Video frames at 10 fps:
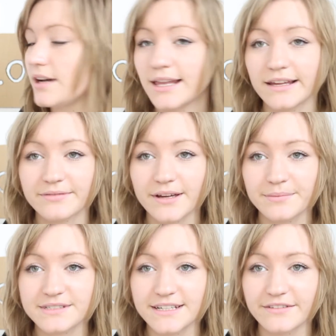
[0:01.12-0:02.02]
I left my
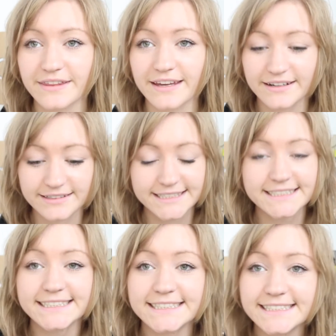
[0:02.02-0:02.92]
cup of tea over there.
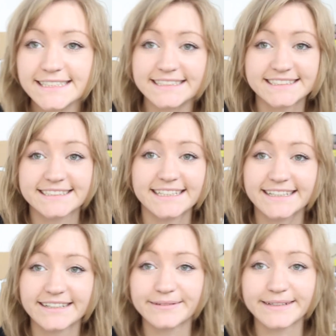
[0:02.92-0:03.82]
This is not gonna